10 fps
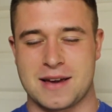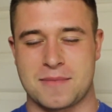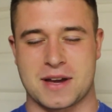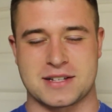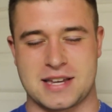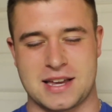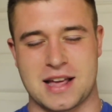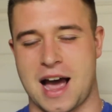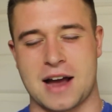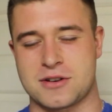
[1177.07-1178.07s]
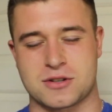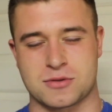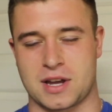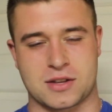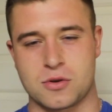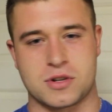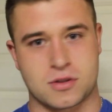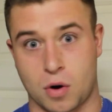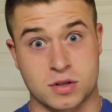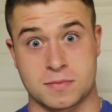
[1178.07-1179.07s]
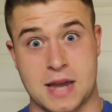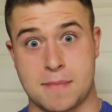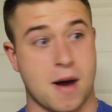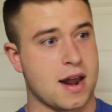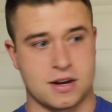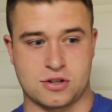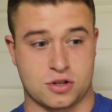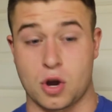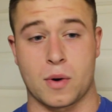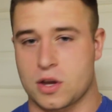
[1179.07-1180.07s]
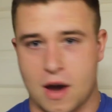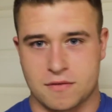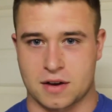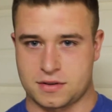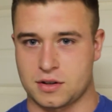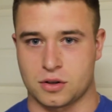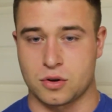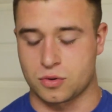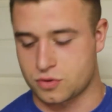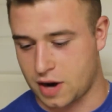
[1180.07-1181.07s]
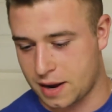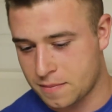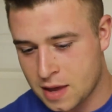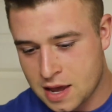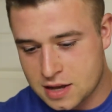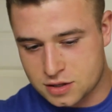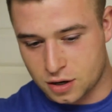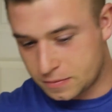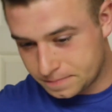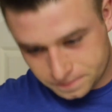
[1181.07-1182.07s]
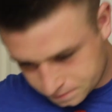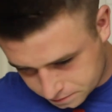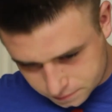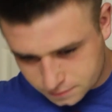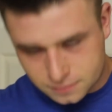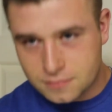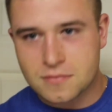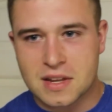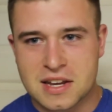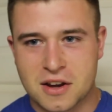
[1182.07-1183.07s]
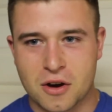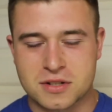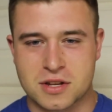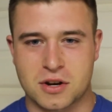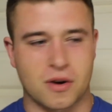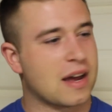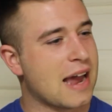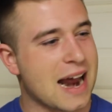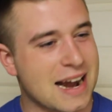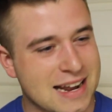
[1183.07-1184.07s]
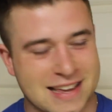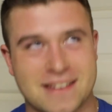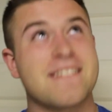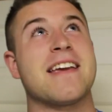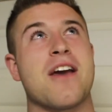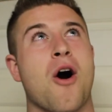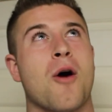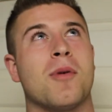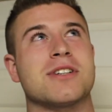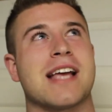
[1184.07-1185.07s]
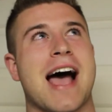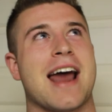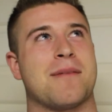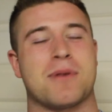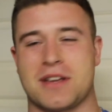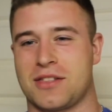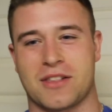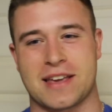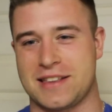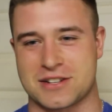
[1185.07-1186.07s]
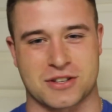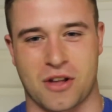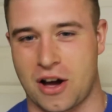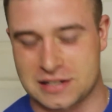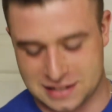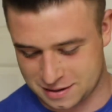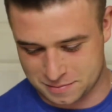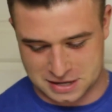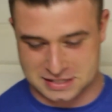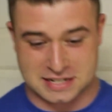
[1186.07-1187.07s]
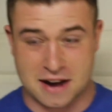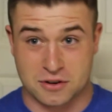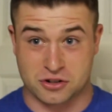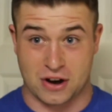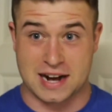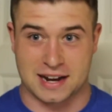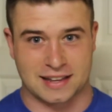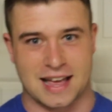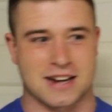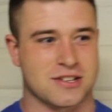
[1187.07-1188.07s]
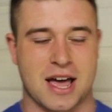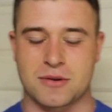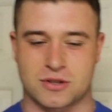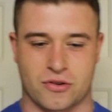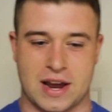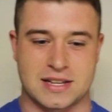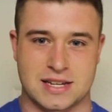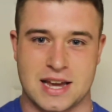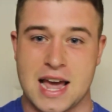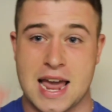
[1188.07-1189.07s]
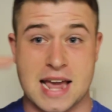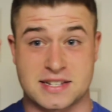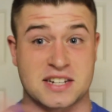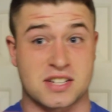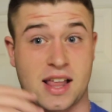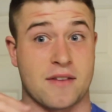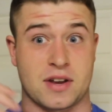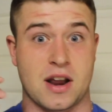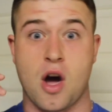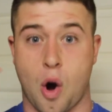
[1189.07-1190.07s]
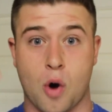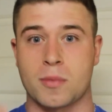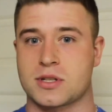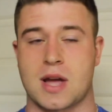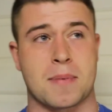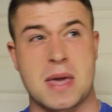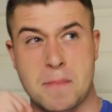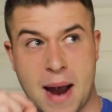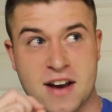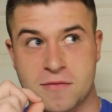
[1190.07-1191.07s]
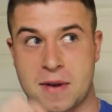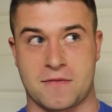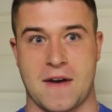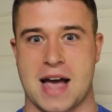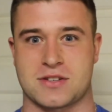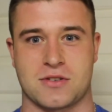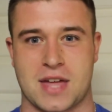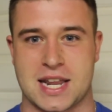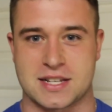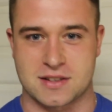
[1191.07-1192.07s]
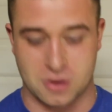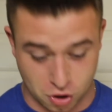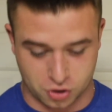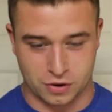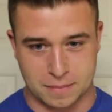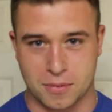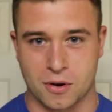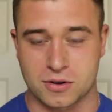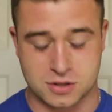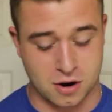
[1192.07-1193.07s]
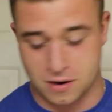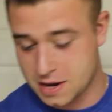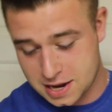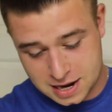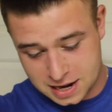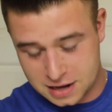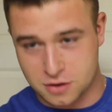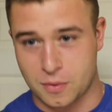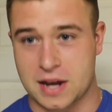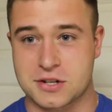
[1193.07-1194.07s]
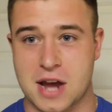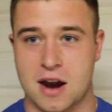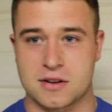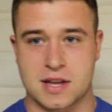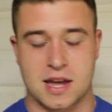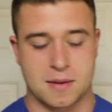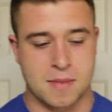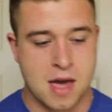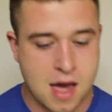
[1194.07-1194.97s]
Because I just was like, dude, throw some tape on it and just do it. You have nothing to lose, right? So he goes to do it, and he almost had it, but he just lost it because he's never trained like that. So that was crazy. He had 611 almost up. It might have been faster than his hook grip pull. So either way, shout out to him.